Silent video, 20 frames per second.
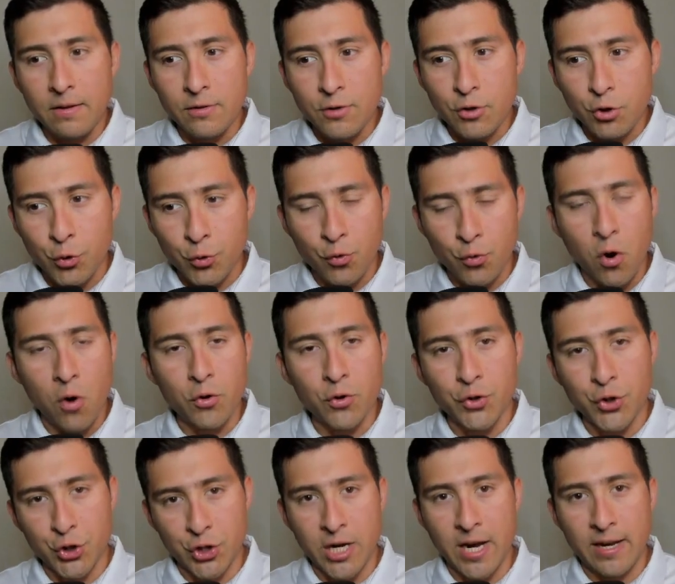
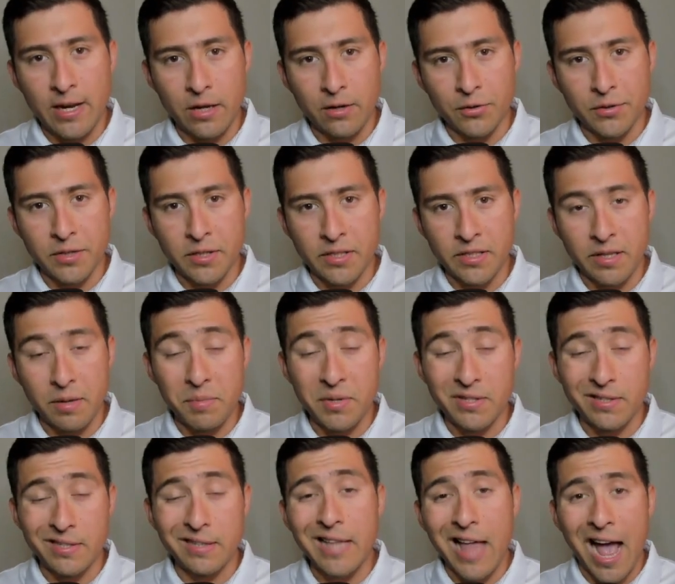CRONOS chain ecosystem
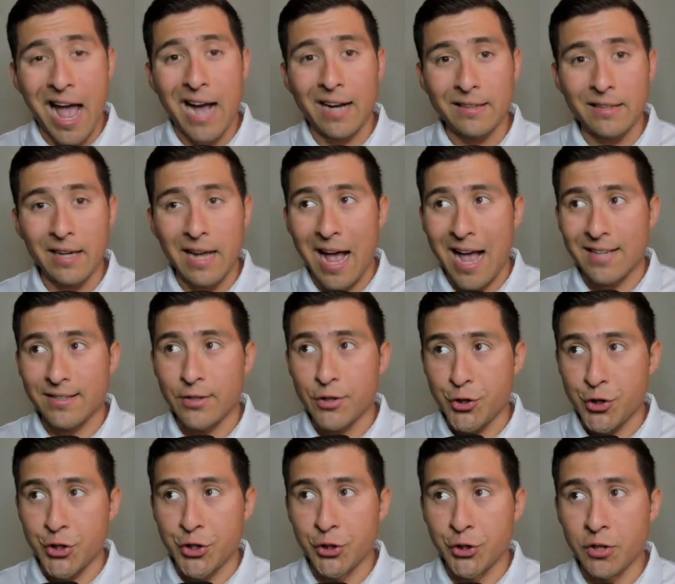is still acting as
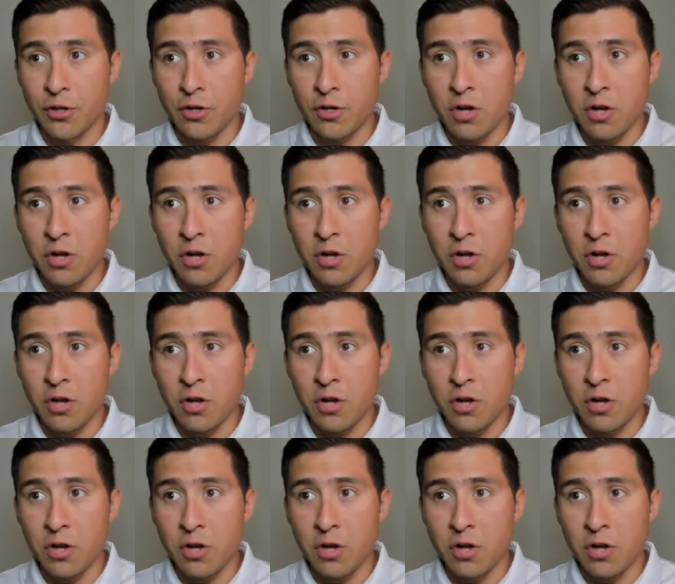it should.